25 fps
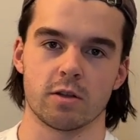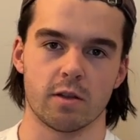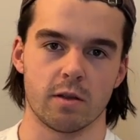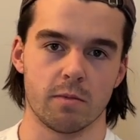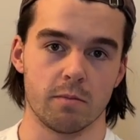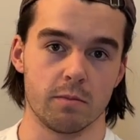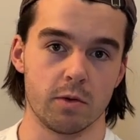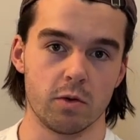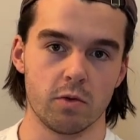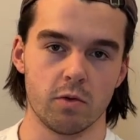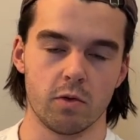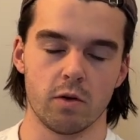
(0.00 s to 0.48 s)
the
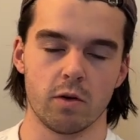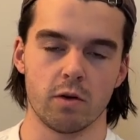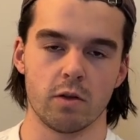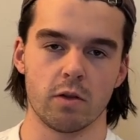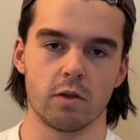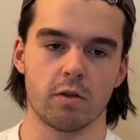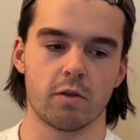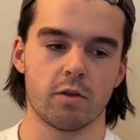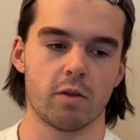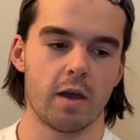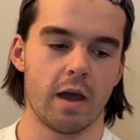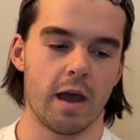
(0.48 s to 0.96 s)

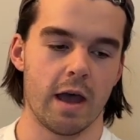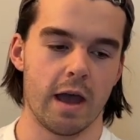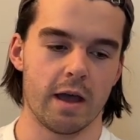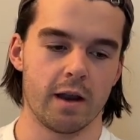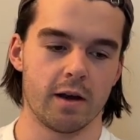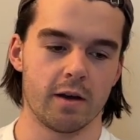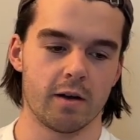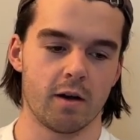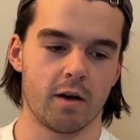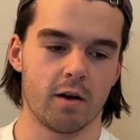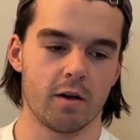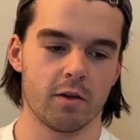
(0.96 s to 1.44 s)
mules,
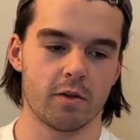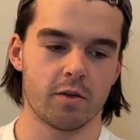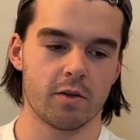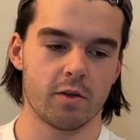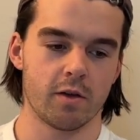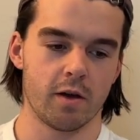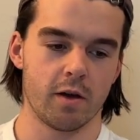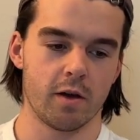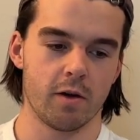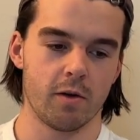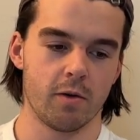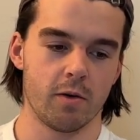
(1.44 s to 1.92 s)
and
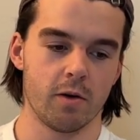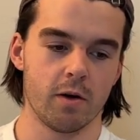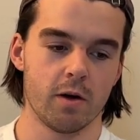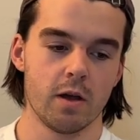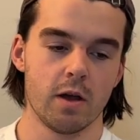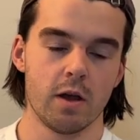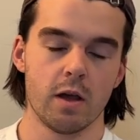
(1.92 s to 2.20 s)
also